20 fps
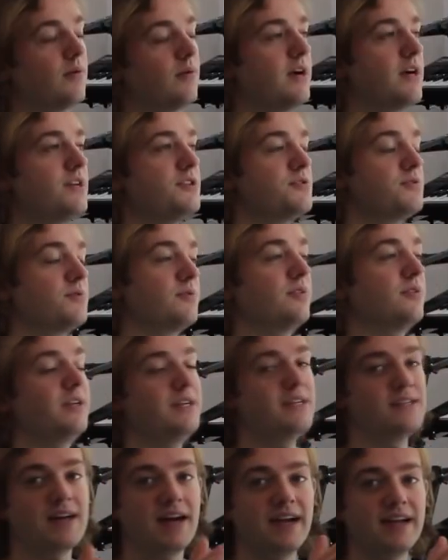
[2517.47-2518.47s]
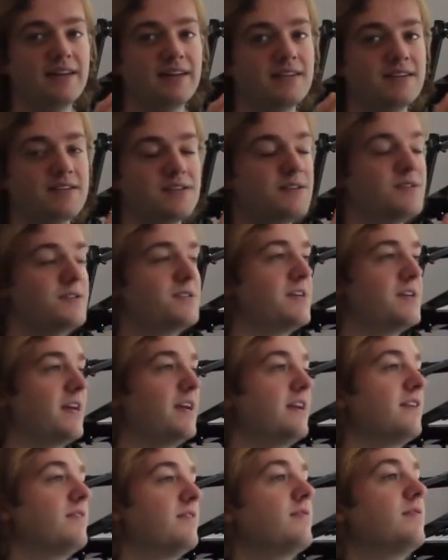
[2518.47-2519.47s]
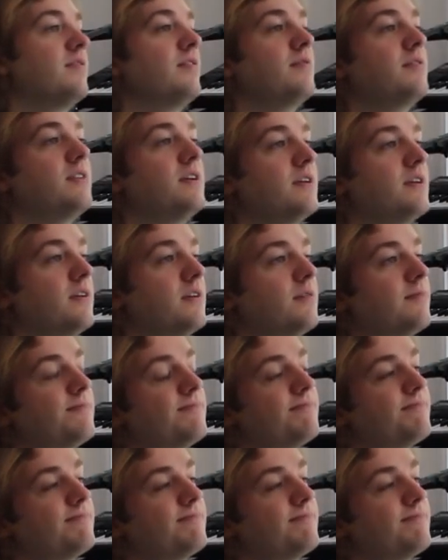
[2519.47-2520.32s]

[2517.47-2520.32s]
where I just really tightened the sustain of the